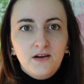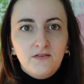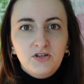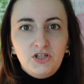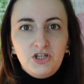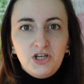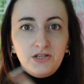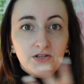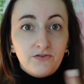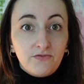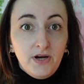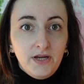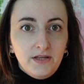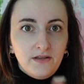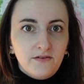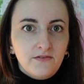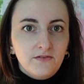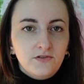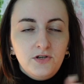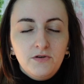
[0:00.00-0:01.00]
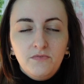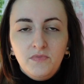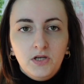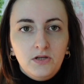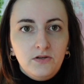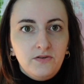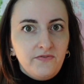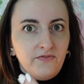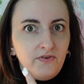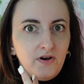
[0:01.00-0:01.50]
which is great, 2
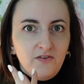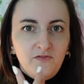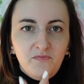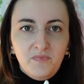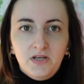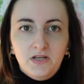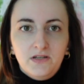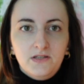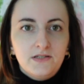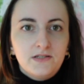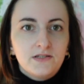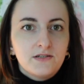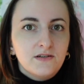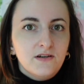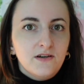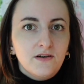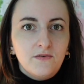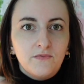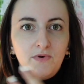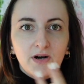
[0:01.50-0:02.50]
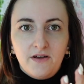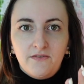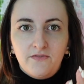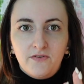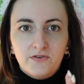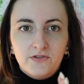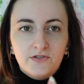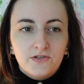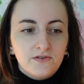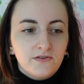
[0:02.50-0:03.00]
minutes, 5 minutes,
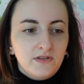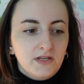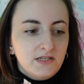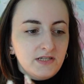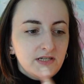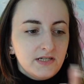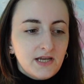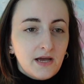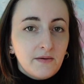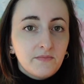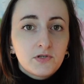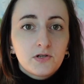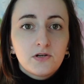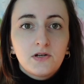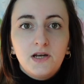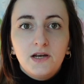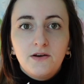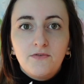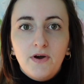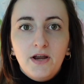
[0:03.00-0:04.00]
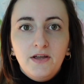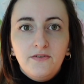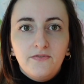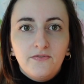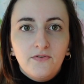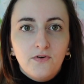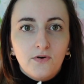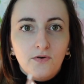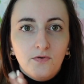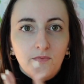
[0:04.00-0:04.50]
whatever. So this is absolutely great
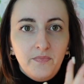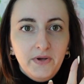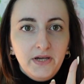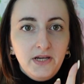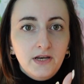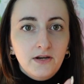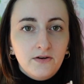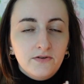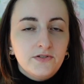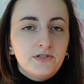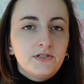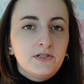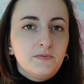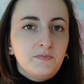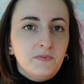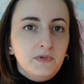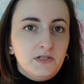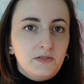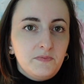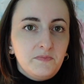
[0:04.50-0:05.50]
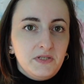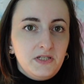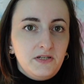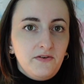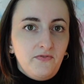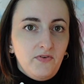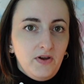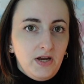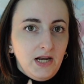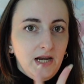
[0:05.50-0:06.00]
for beginners
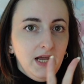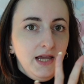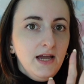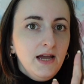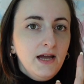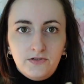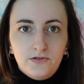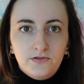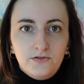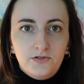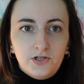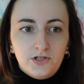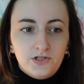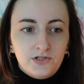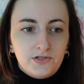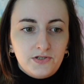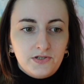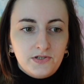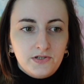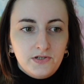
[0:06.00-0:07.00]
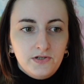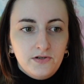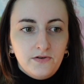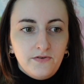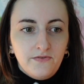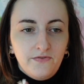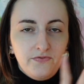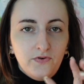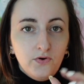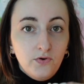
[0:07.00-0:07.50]
specifically, to just, you
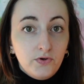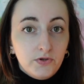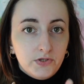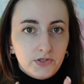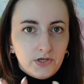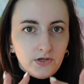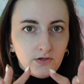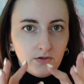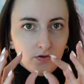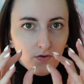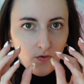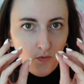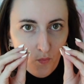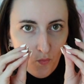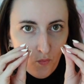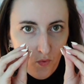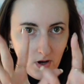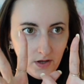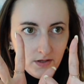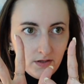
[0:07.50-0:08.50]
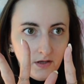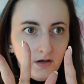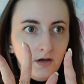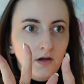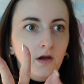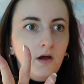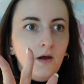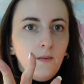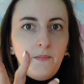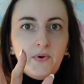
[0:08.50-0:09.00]
know, focus on one
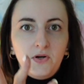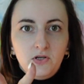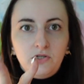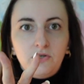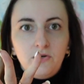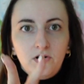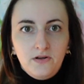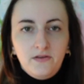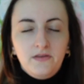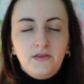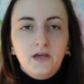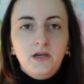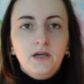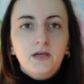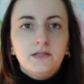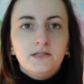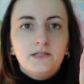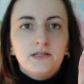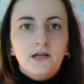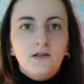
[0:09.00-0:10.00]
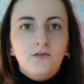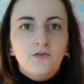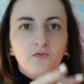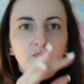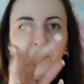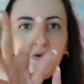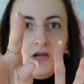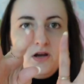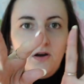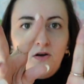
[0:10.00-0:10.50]
particular thing instead
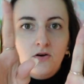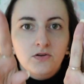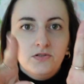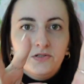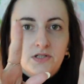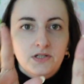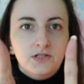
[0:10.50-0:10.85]
of being lost